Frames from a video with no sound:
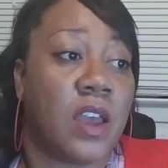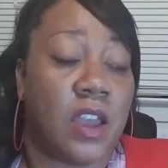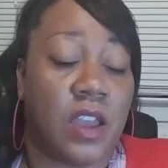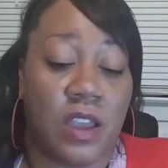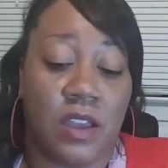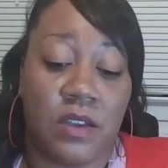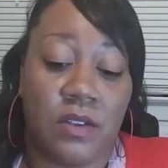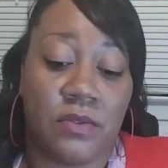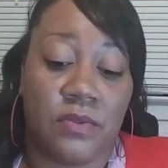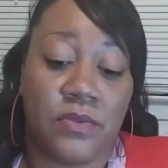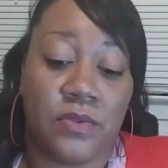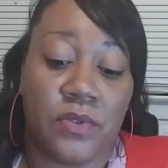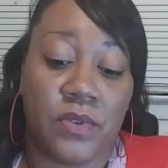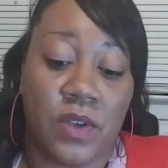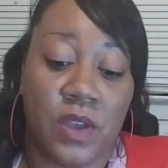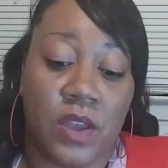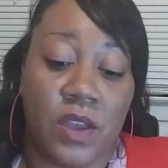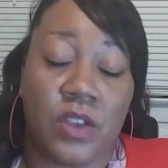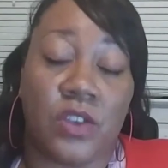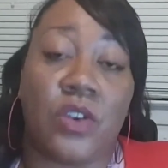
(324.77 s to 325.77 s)
if
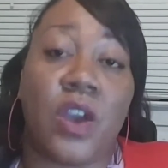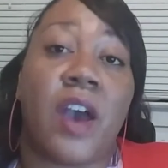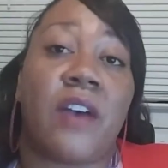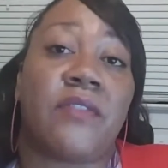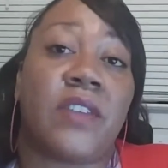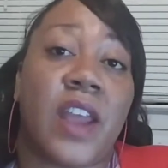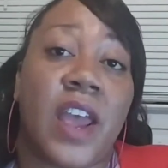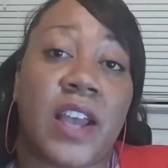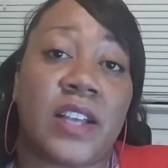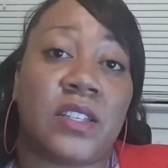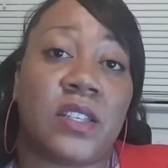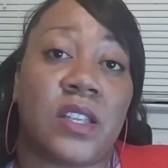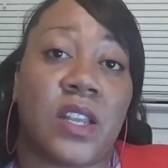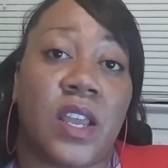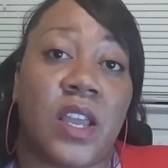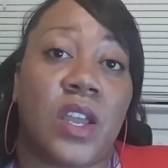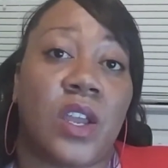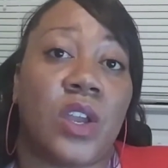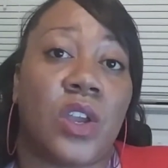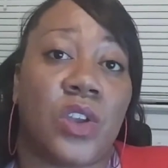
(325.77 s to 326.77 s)
you have an
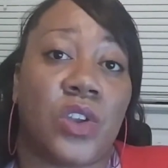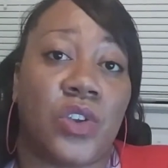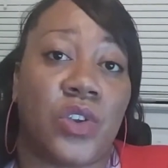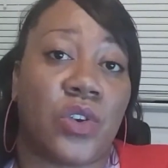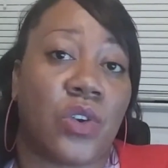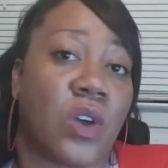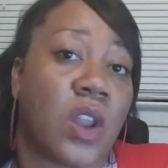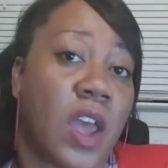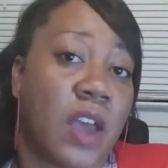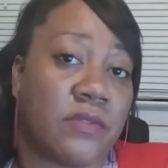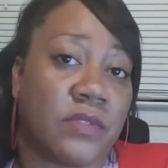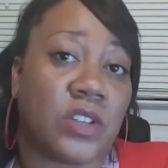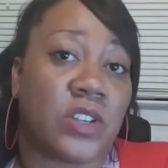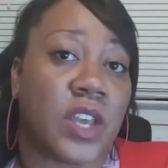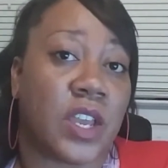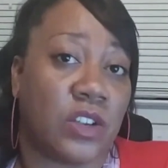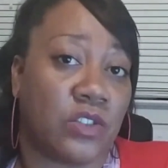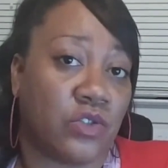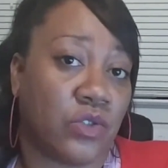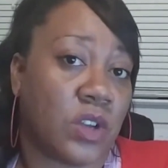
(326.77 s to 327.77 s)
accident, you're going to have to
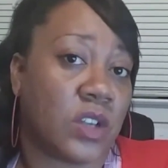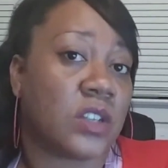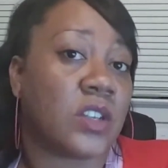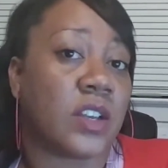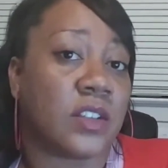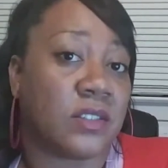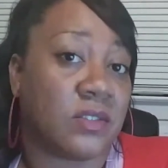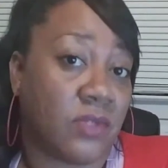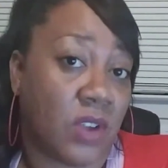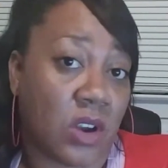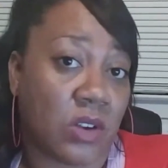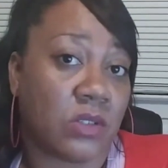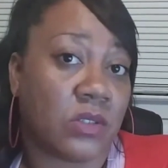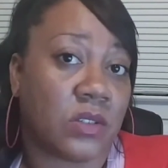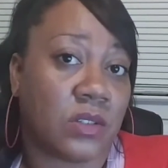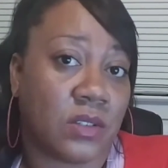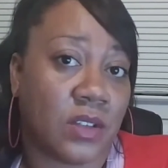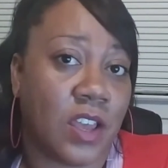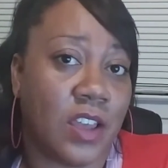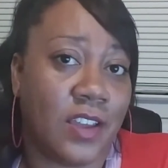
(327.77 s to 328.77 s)
take a drug test
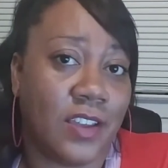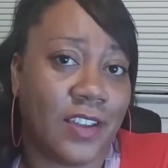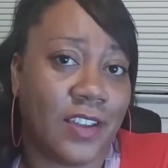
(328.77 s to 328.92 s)
first.